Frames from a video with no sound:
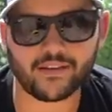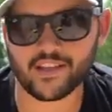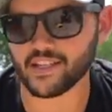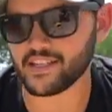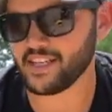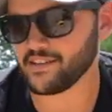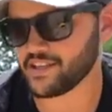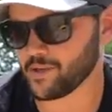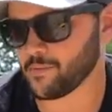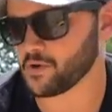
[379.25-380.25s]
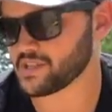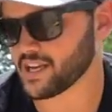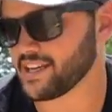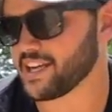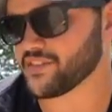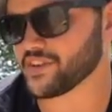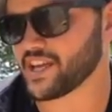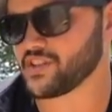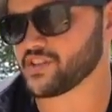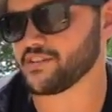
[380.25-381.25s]
to the most
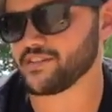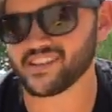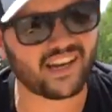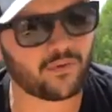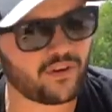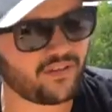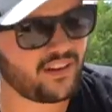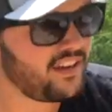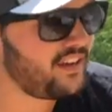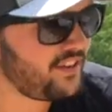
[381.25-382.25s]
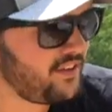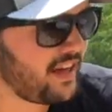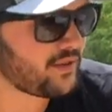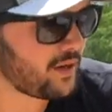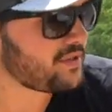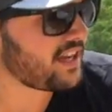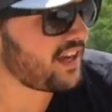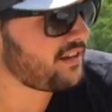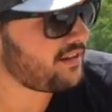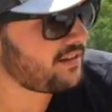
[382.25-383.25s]
identification? Is that a word? You guys know what I'm
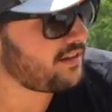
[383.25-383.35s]
saying?